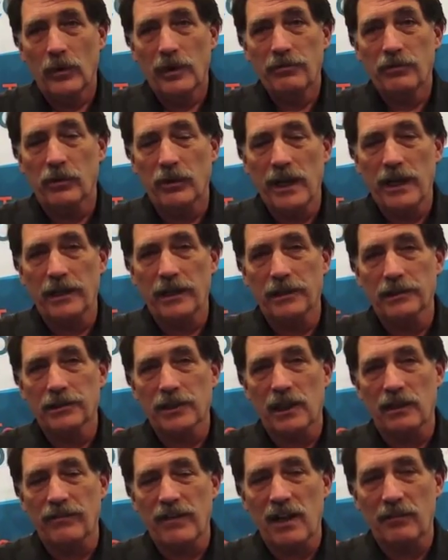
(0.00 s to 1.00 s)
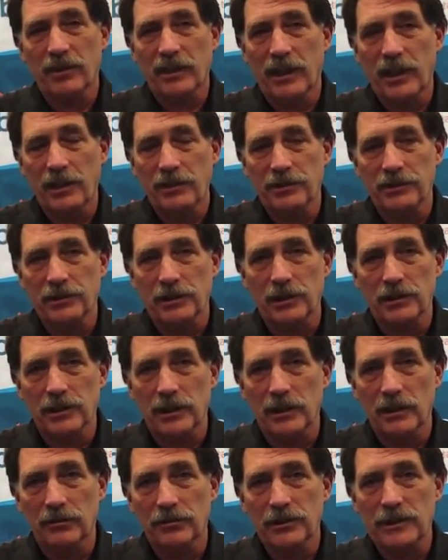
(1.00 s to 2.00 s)
we've created a set of applications
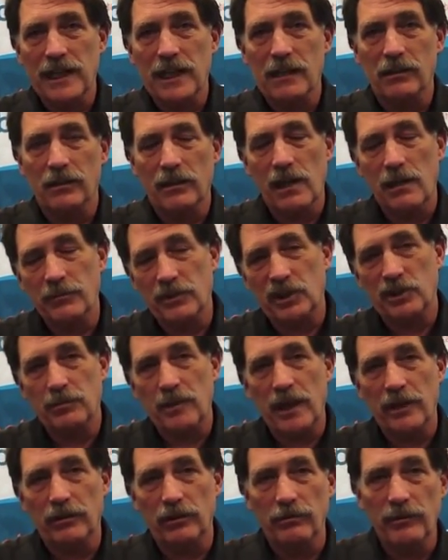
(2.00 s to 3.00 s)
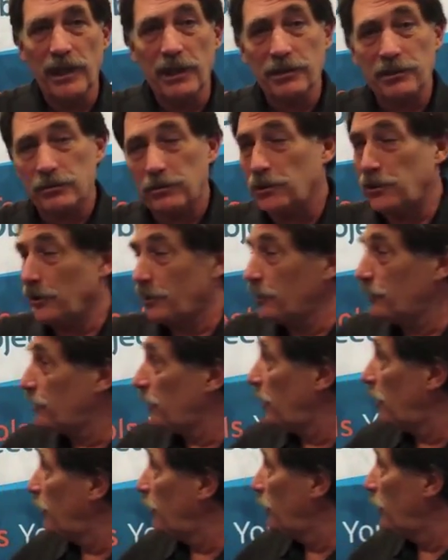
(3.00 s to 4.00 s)
ourselves, TalentObjects by Lumesse, which you can
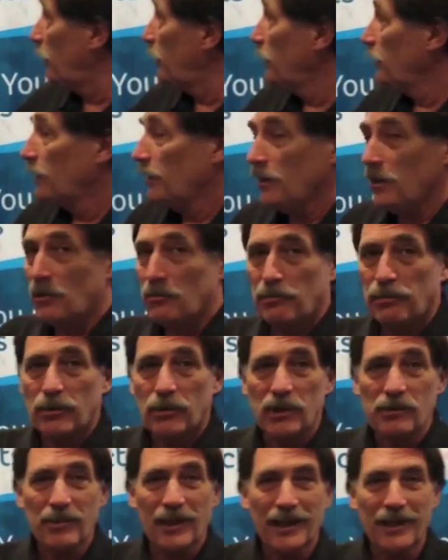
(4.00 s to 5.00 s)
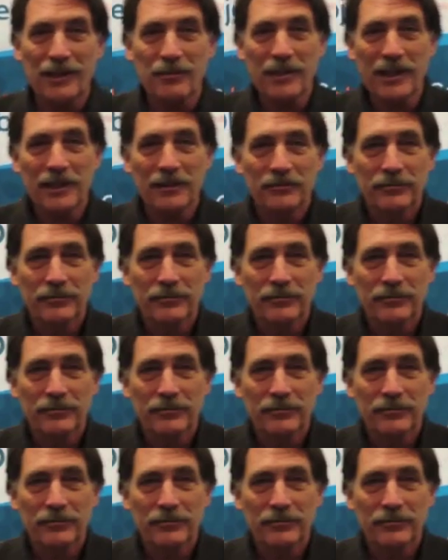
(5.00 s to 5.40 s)
see on the board behind me.